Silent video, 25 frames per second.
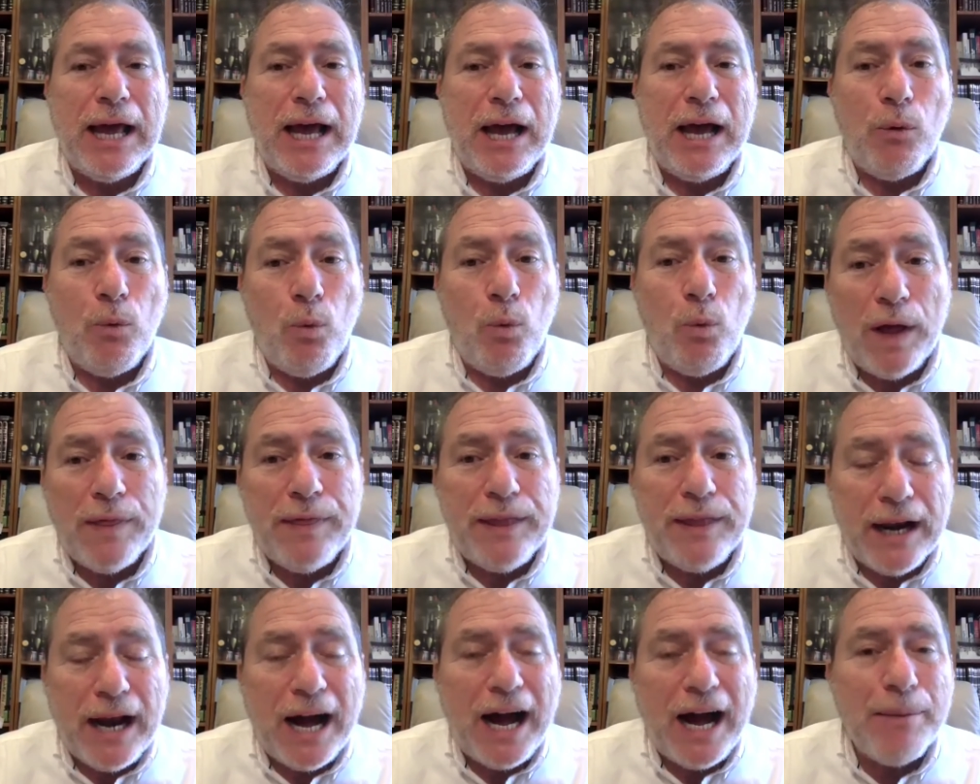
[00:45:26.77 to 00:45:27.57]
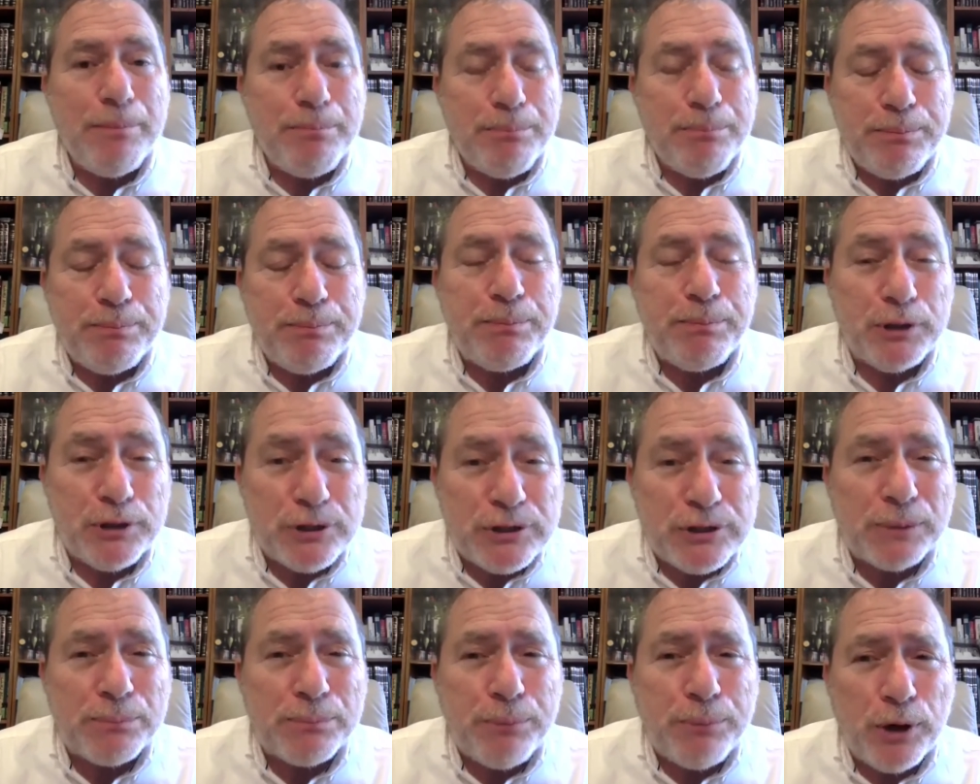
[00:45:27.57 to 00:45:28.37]
One that I'm
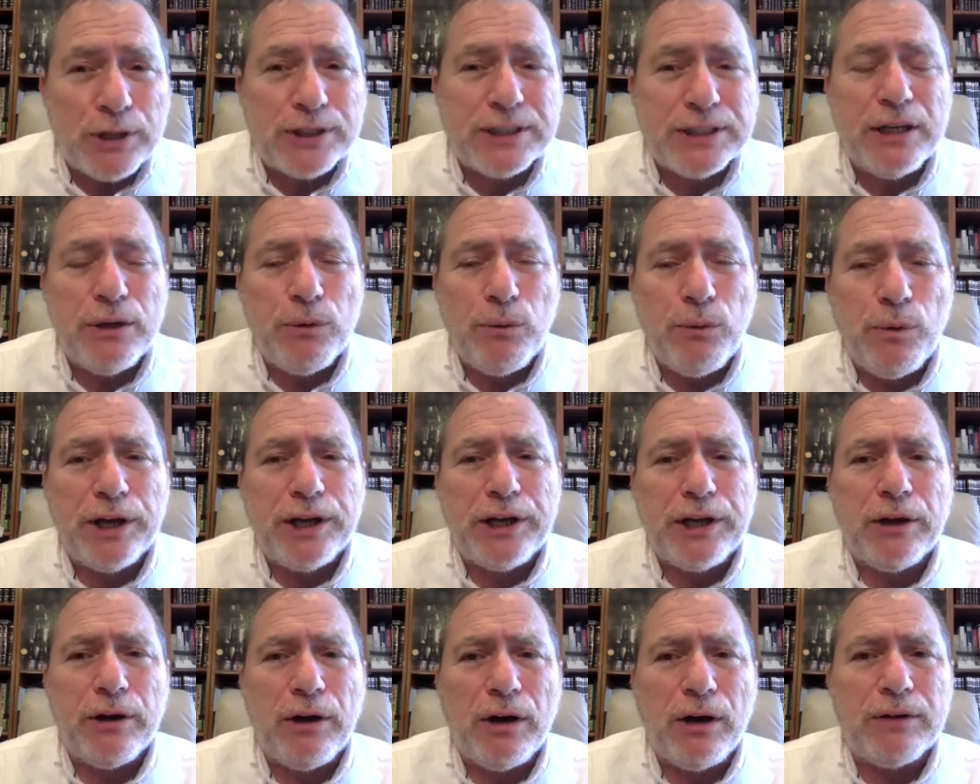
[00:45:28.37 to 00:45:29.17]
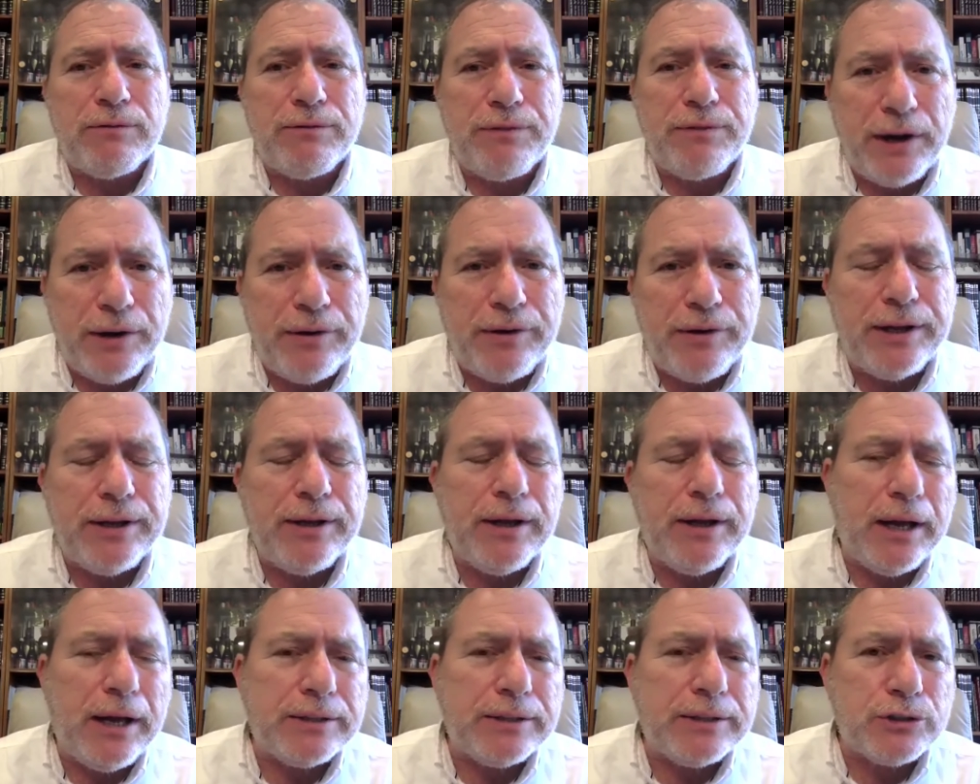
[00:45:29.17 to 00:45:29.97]
personally working on
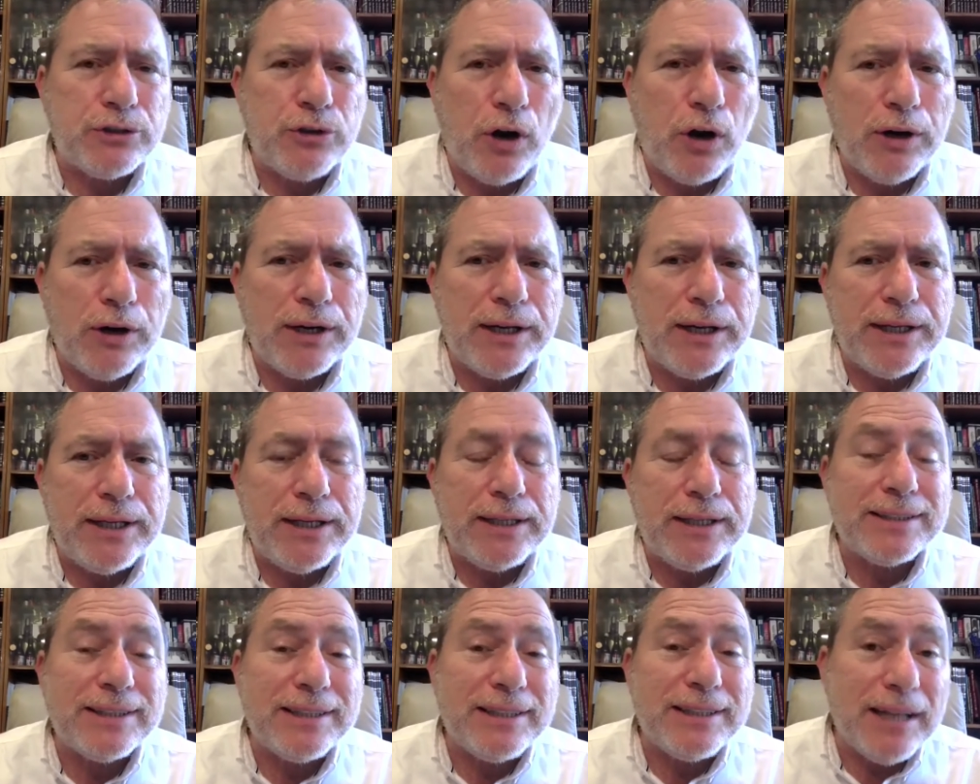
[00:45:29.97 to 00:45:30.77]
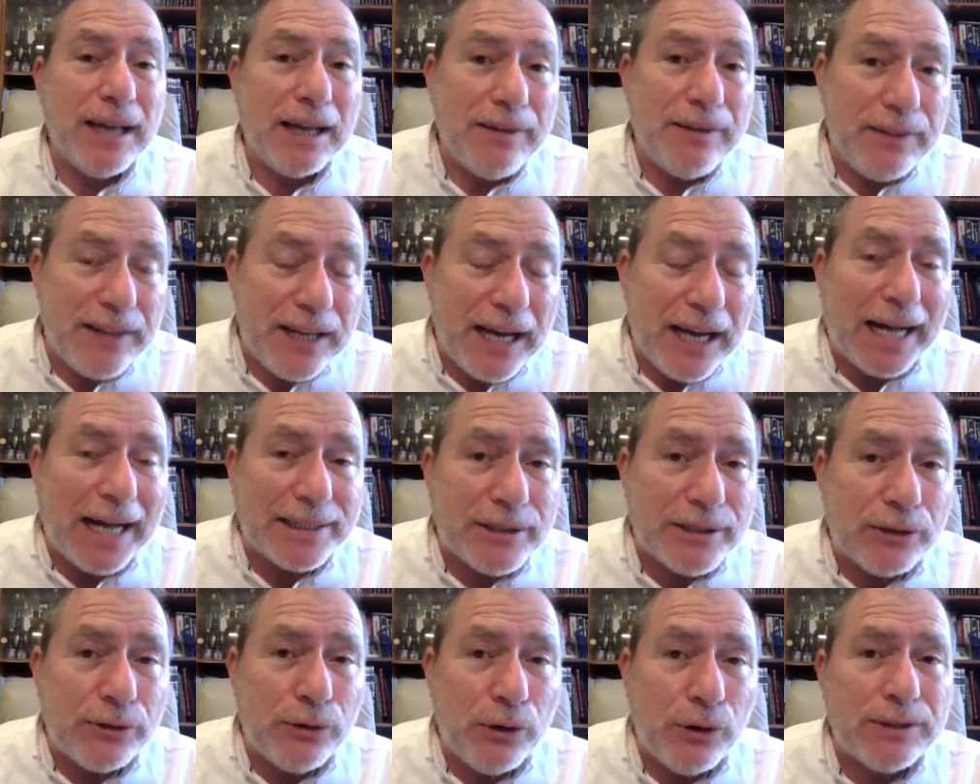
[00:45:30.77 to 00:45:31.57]
very strongly is in the
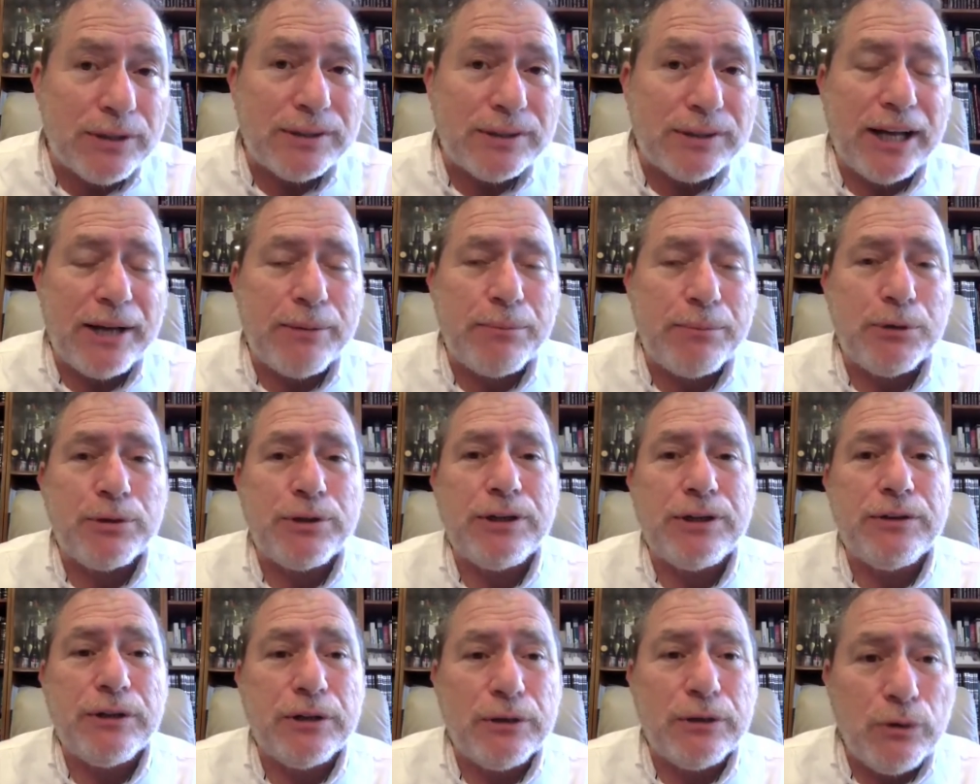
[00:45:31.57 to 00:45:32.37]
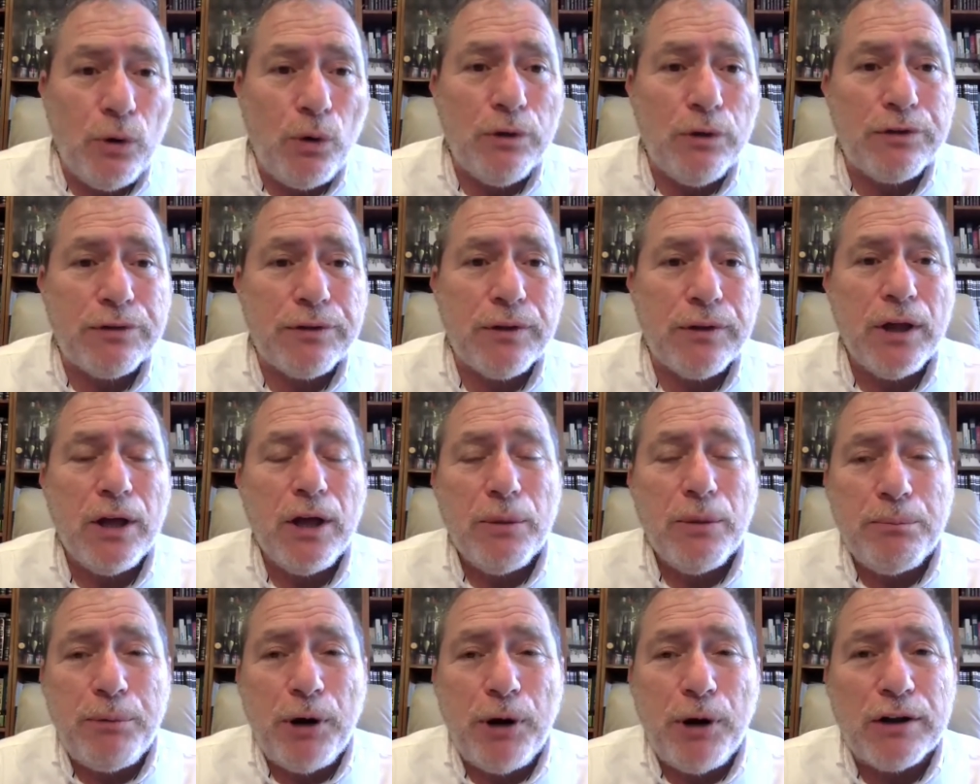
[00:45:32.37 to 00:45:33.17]
Atarot neighborhood in the north
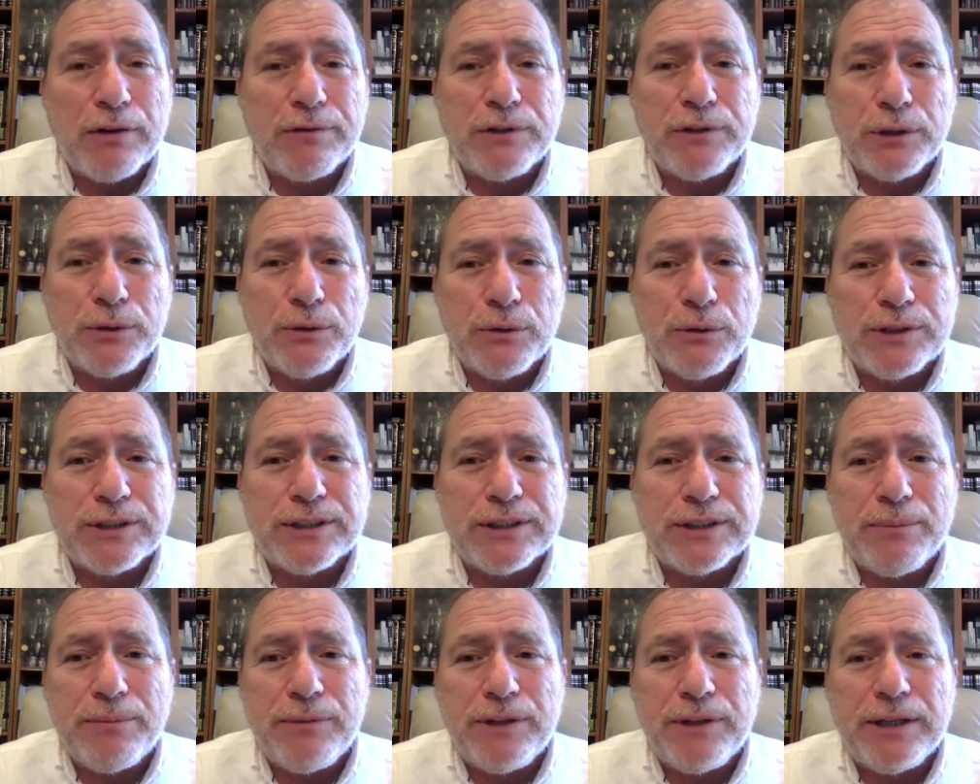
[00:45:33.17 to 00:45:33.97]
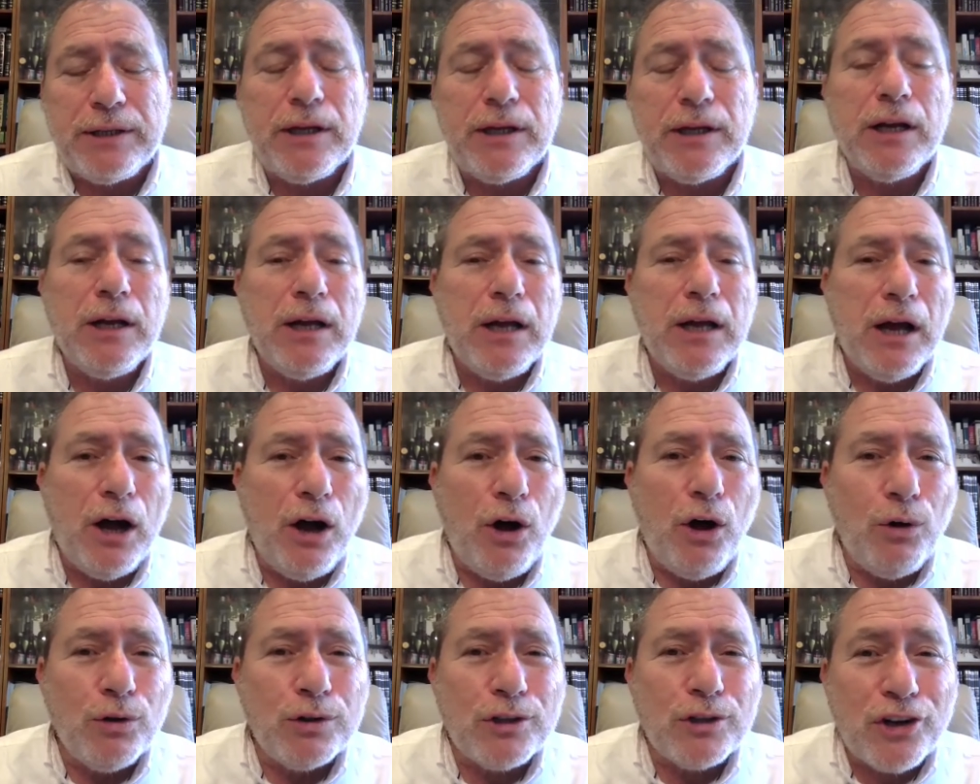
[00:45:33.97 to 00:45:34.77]
part of Jerusalem, the
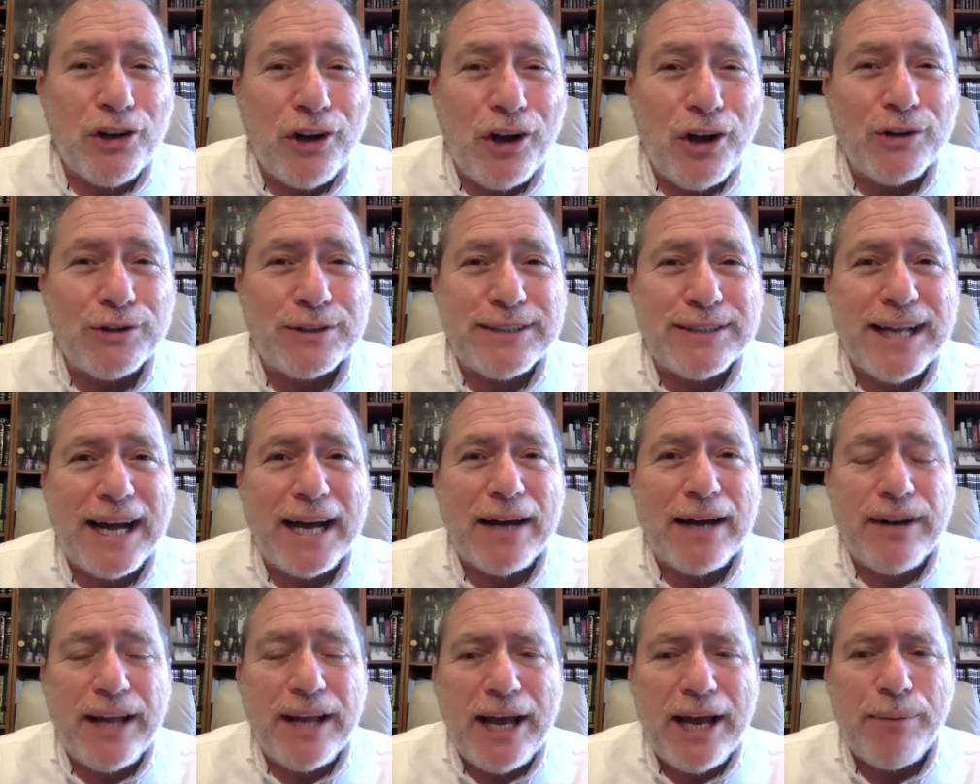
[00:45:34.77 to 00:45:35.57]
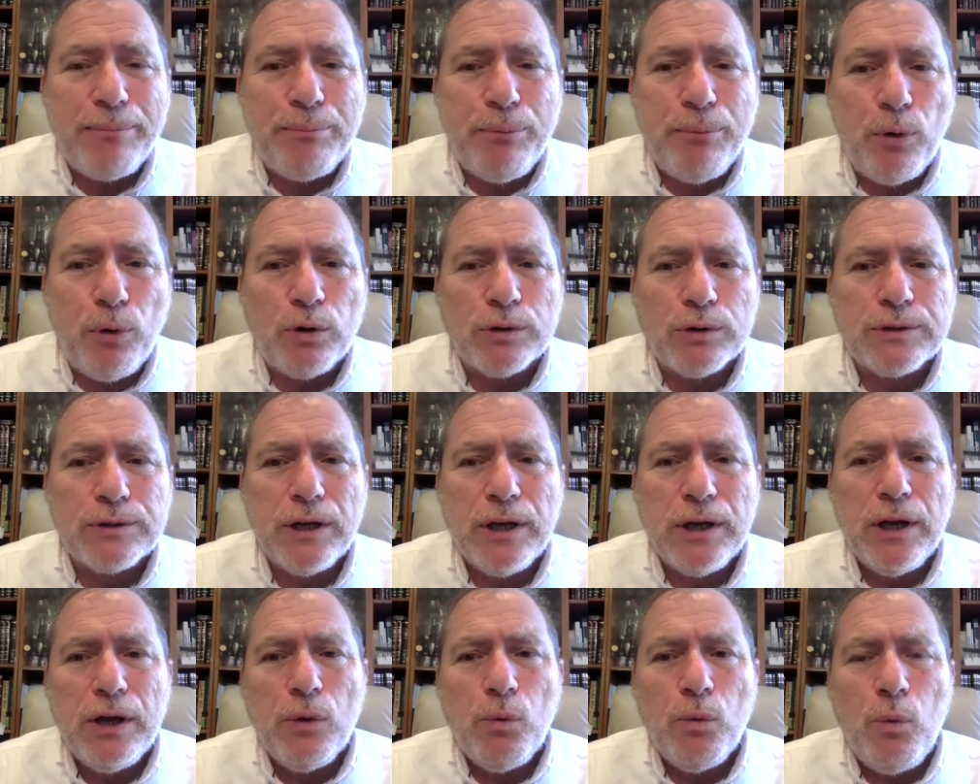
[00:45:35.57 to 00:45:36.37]
old closed down airport,
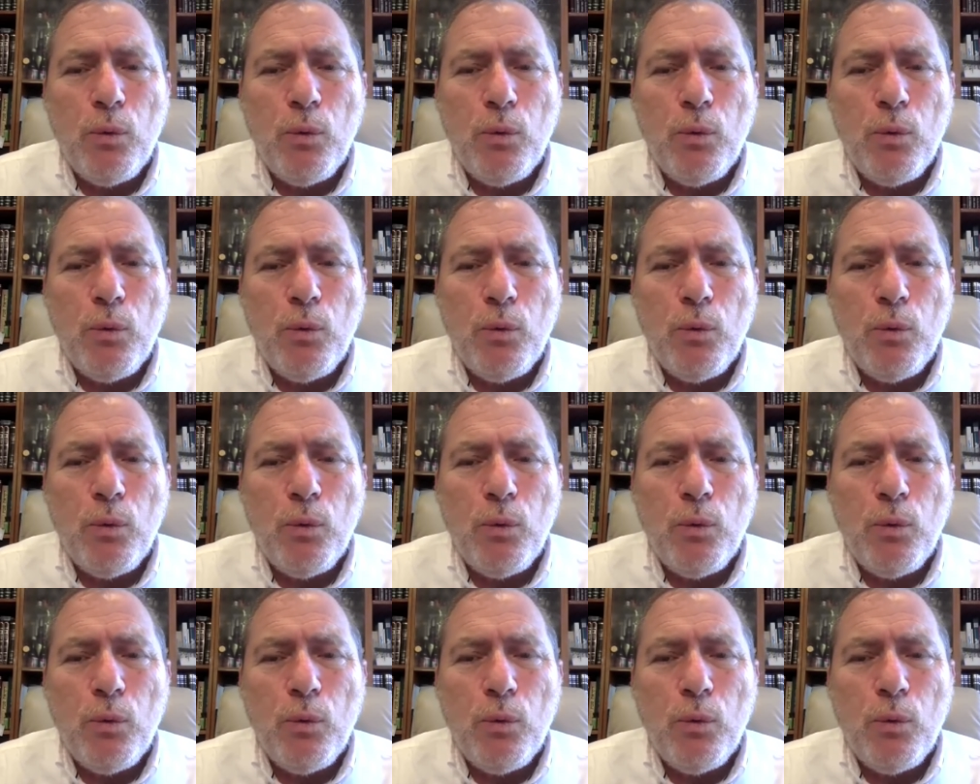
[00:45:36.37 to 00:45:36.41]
